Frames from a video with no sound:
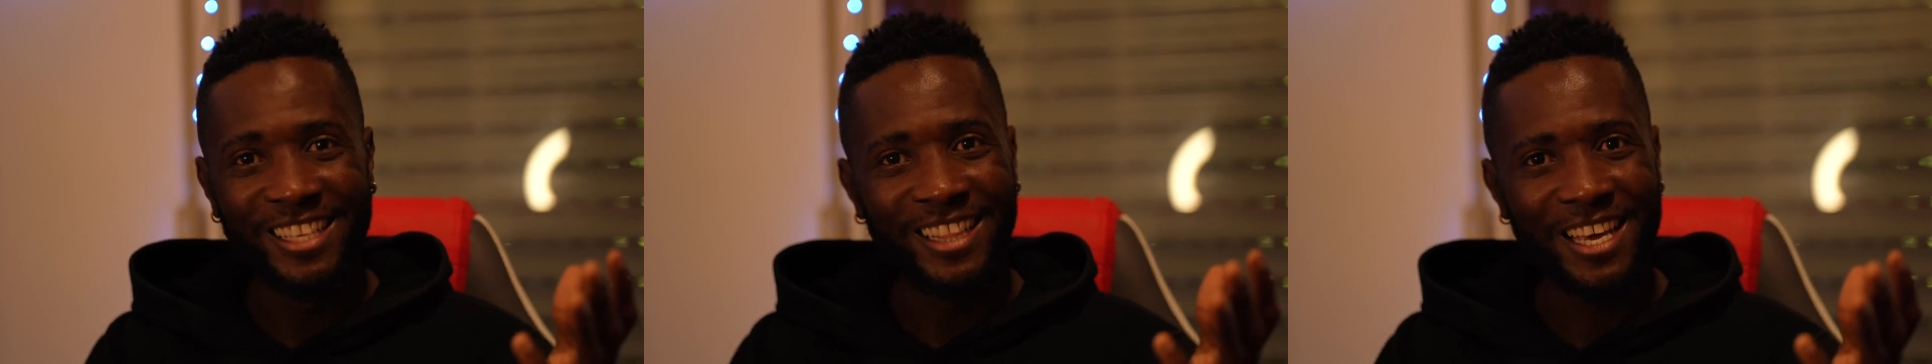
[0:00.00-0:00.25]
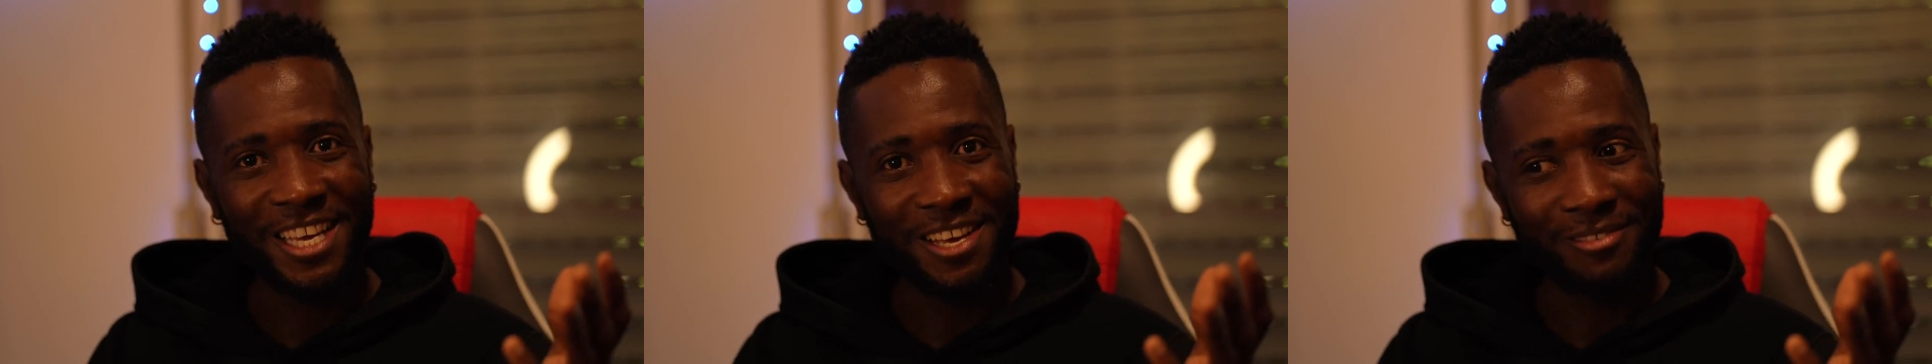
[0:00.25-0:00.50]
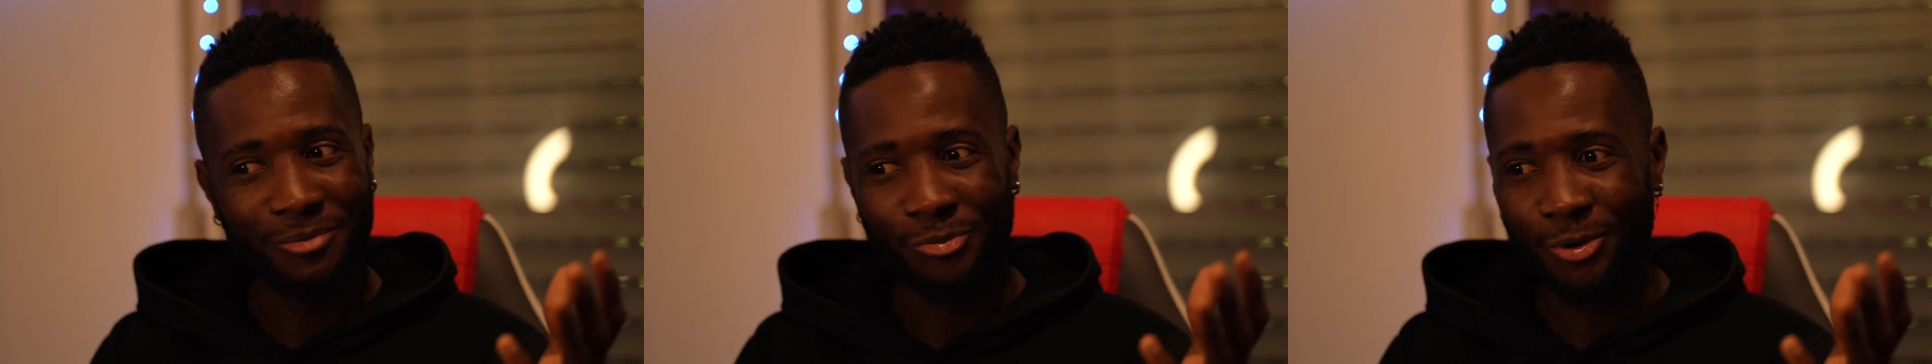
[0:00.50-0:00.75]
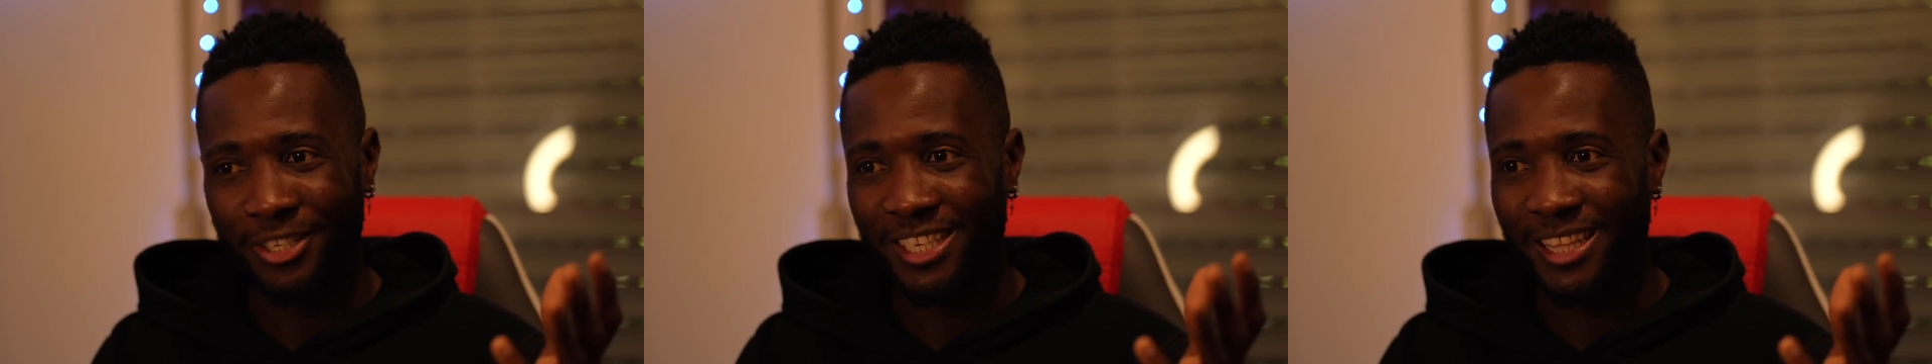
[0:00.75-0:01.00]
Like are we
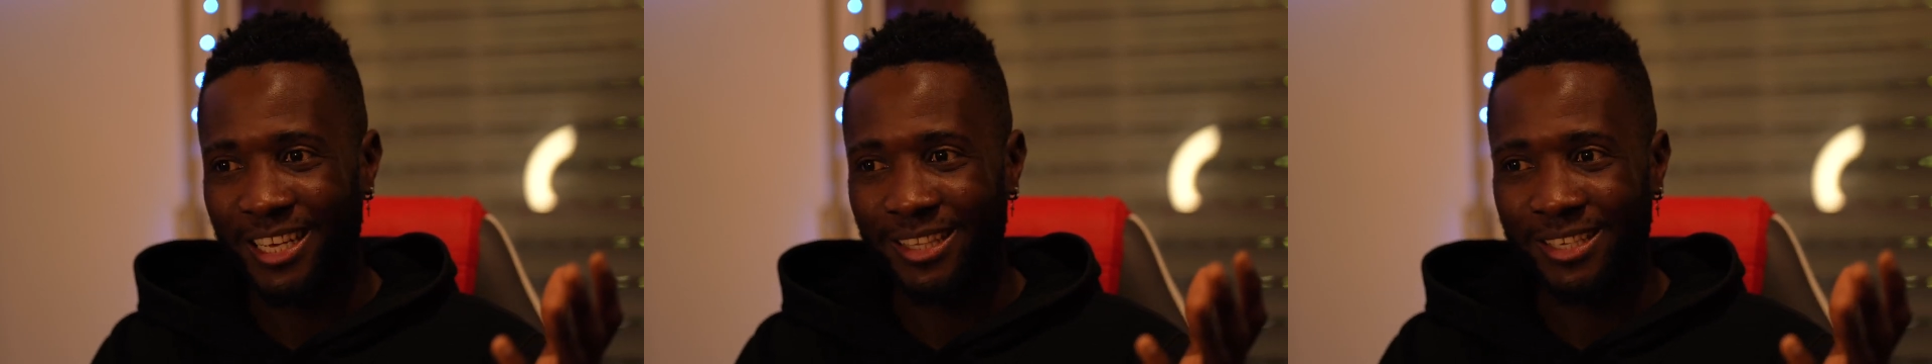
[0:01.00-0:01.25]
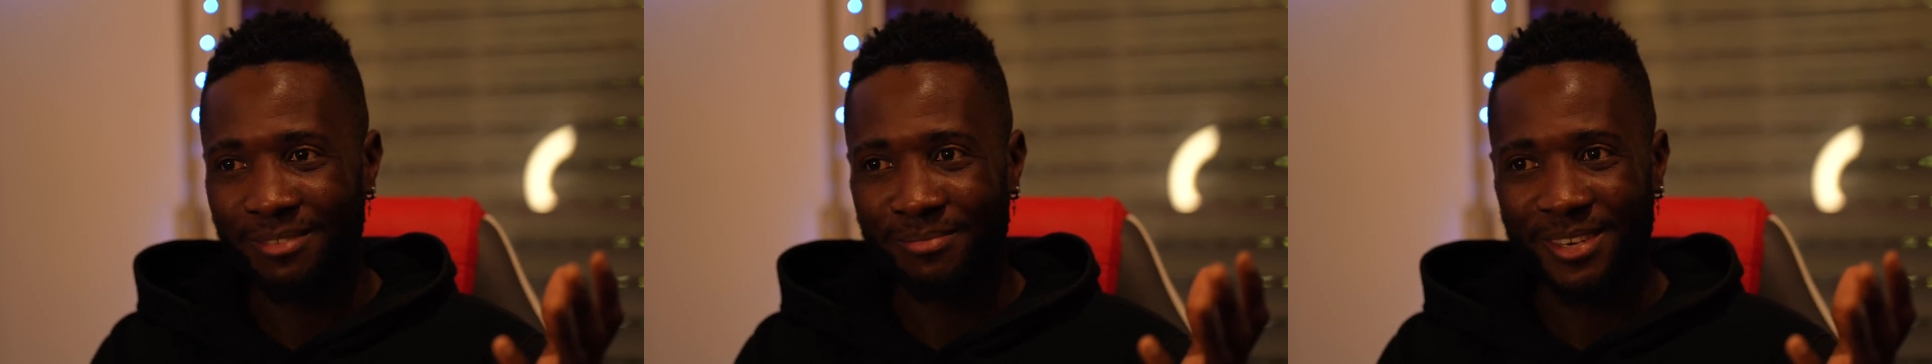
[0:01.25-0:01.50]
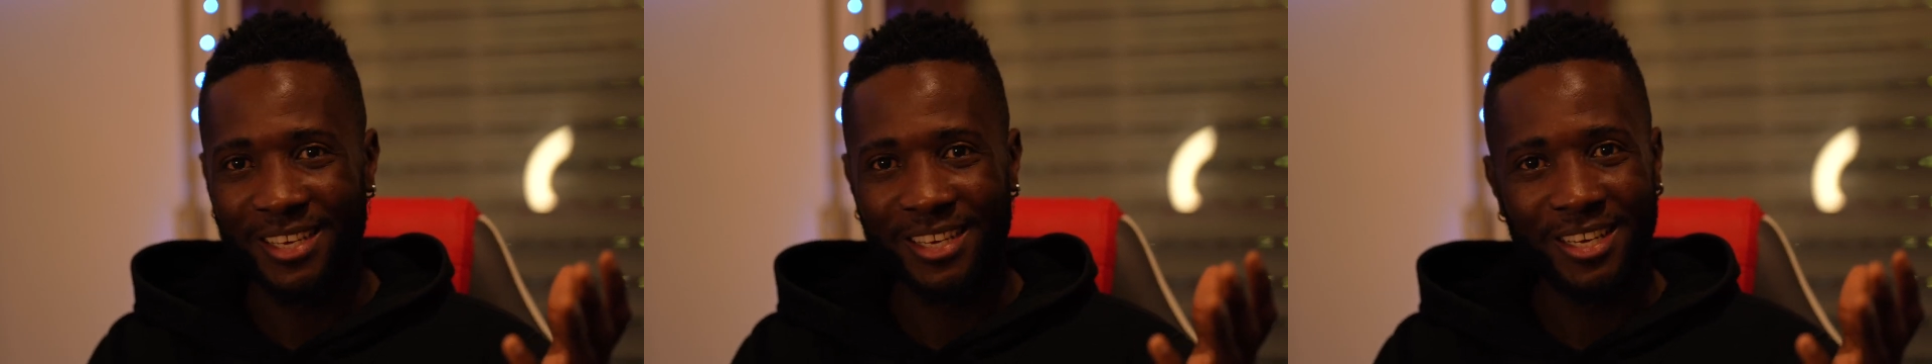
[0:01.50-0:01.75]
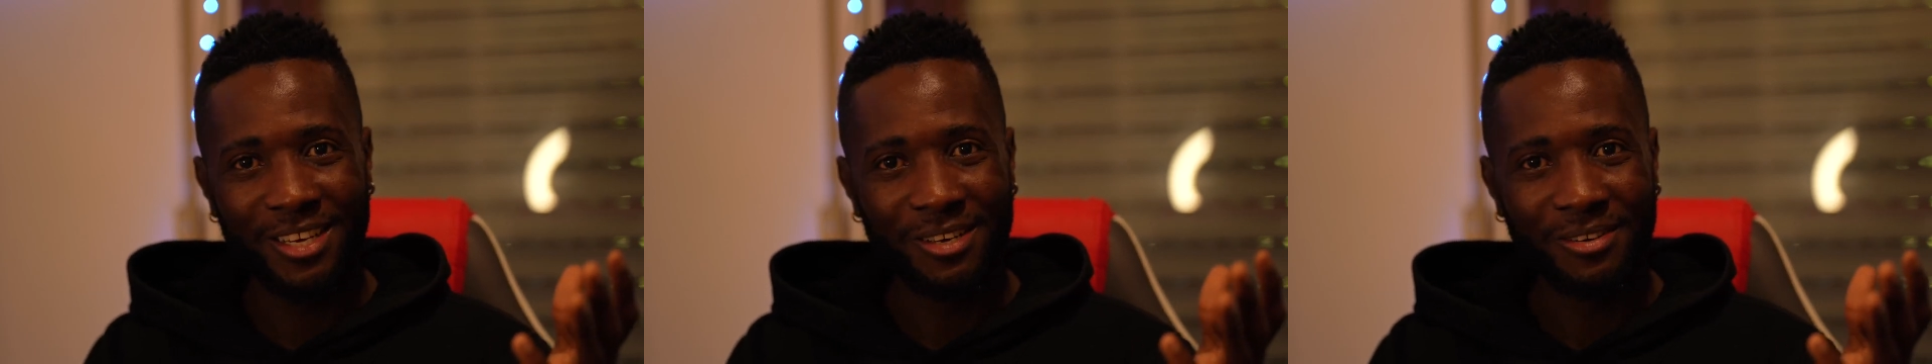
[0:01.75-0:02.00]
watching like this,
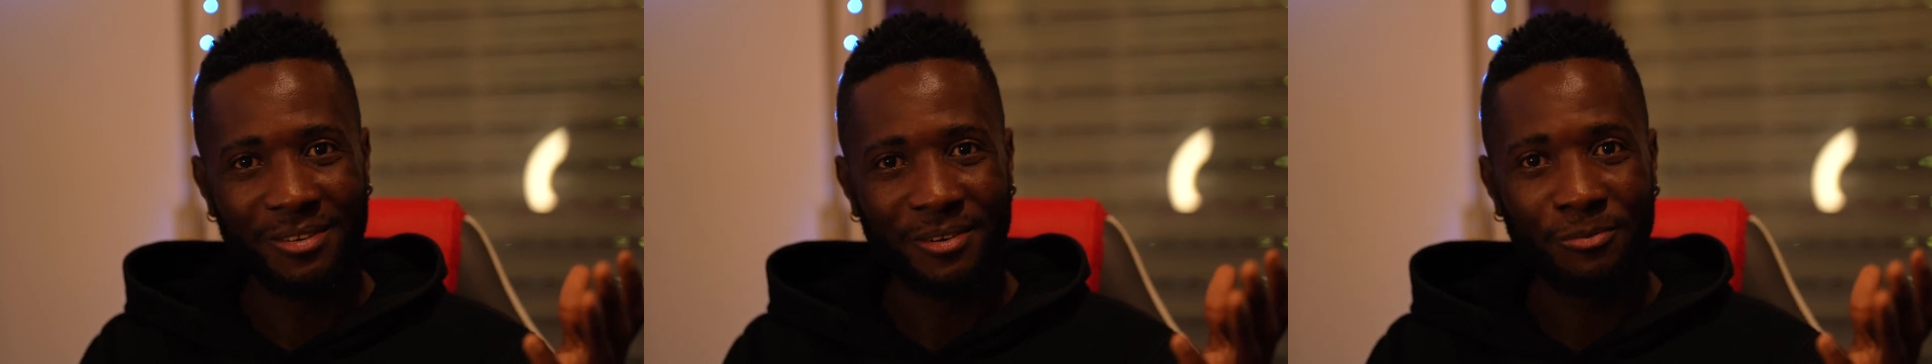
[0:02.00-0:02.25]
man?